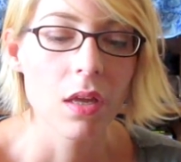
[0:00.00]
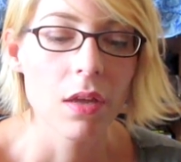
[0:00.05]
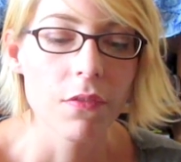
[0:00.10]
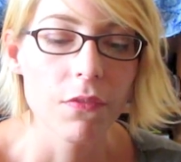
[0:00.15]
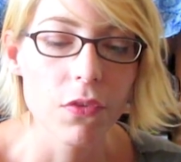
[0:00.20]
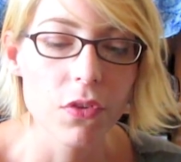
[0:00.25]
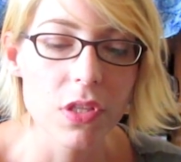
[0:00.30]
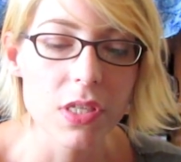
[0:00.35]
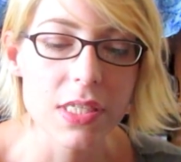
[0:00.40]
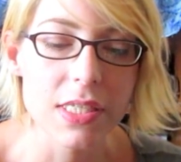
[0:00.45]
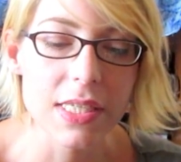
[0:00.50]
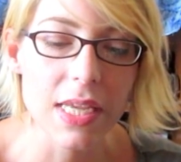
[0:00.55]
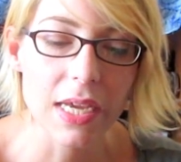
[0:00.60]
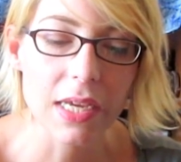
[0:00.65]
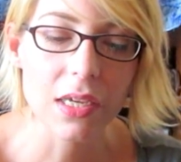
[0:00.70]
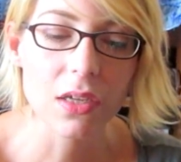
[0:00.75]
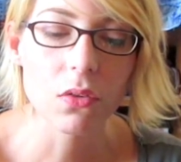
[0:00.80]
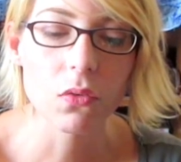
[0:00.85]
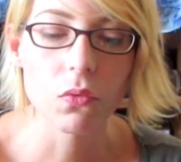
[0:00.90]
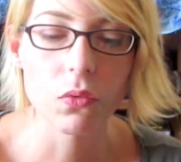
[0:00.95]
For the
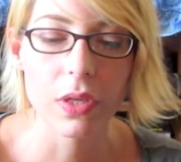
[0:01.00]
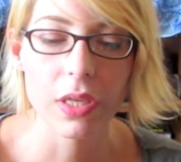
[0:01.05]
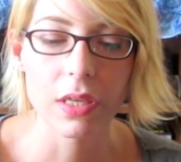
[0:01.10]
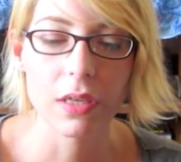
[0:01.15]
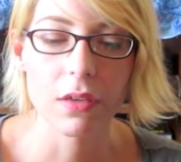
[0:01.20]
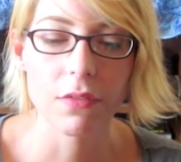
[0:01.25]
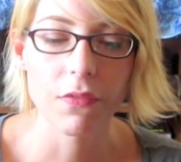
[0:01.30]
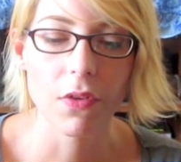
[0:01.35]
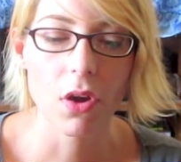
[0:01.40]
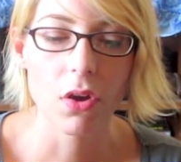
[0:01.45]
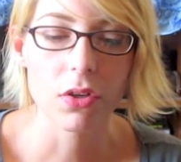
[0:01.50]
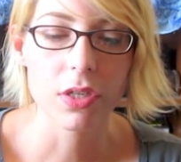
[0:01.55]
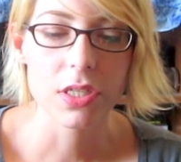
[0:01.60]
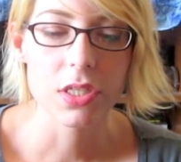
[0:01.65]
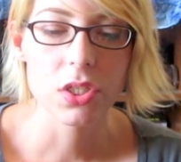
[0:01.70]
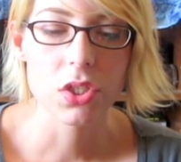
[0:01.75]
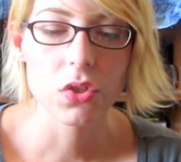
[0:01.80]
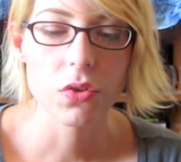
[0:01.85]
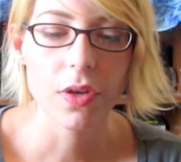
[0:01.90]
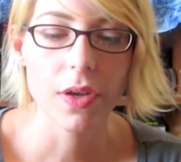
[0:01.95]
second week of
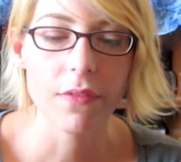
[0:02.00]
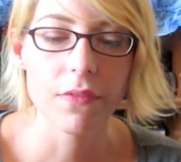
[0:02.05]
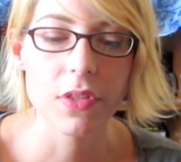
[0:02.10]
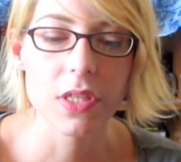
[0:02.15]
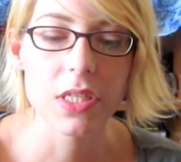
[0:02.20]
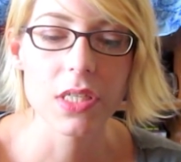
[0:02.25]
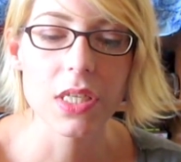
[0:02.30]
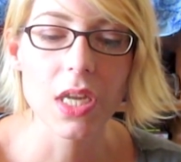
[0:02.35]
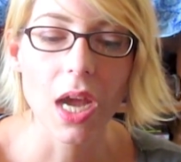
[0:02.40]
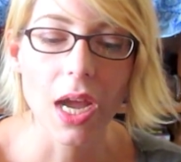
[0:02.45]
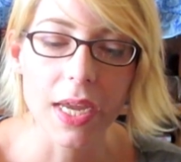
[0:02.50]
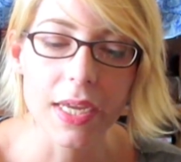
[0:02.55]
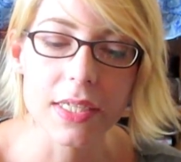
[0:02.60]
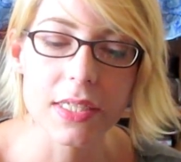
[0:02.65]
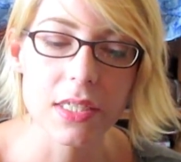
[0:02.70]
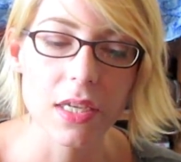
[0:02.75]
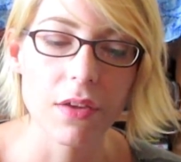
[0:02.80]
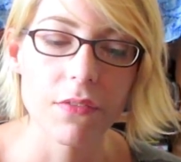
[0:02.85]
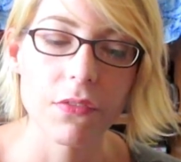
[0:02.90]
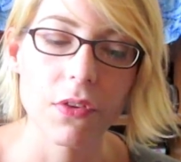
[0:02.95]
August, you have the
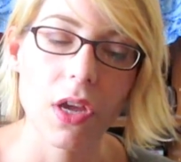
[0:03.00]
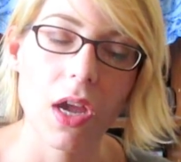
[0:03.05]
Knight of